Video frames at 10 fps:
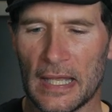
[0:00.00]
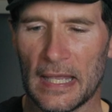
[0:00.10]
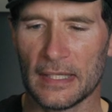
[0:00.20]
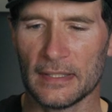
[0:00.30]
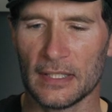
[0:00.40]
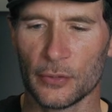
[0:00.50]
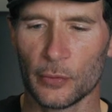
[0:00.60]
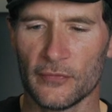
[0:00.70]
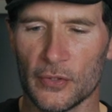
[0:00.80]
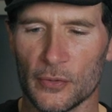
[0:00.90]
And in the
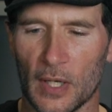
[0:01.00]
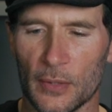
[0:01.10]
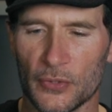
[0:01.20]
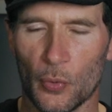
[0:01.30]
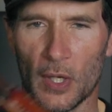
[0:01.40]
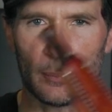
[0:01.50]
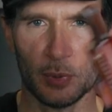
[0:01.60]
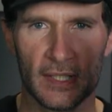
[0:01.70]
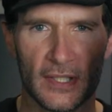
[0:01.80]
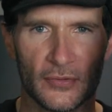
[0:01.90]
review, I was quite
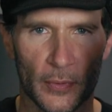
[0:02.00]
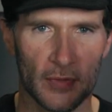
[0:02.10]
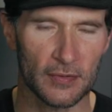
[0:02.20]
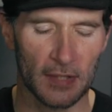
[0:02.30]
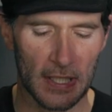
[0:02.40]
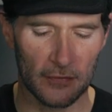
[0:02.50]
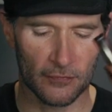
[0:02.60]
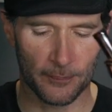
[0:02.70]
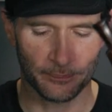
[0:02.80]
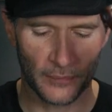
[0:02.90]
pleased with this knife.